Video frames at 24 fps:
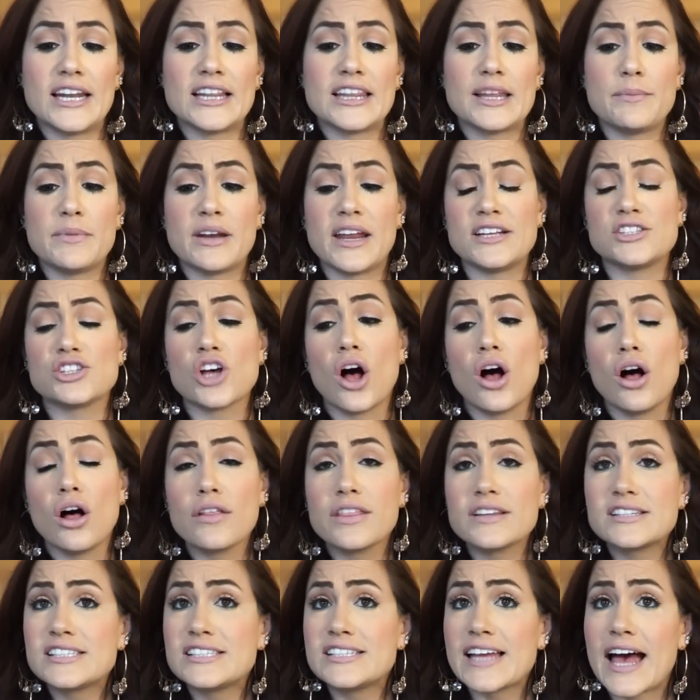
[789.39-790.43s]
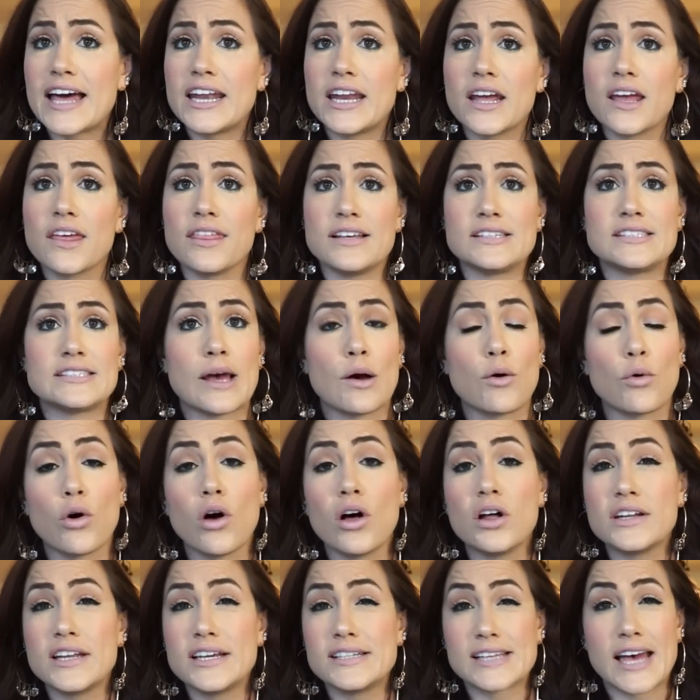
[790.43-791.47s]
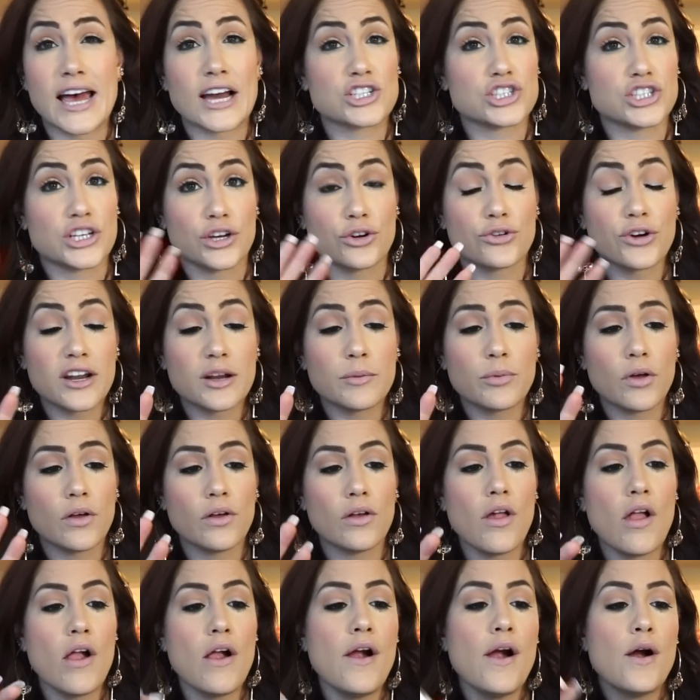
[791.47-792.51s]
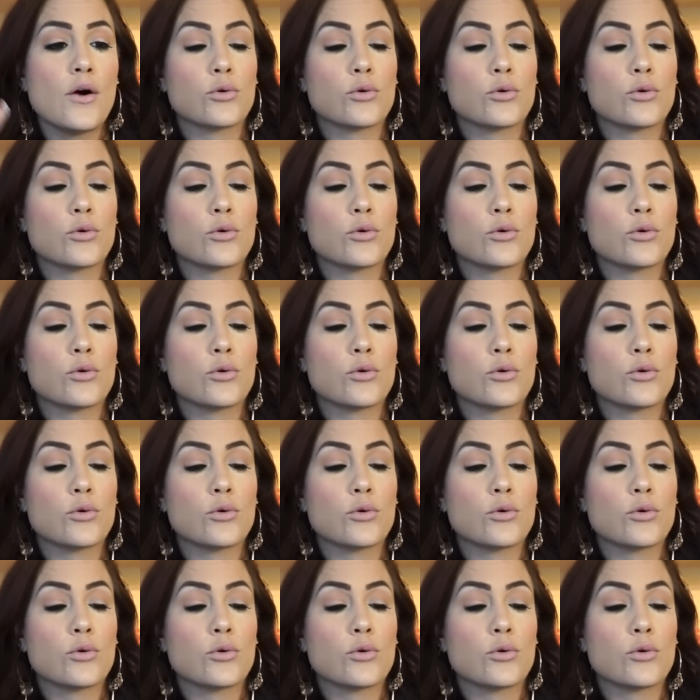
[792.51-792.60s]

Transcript: It eliminates all the static. The sound quality is actually incredible.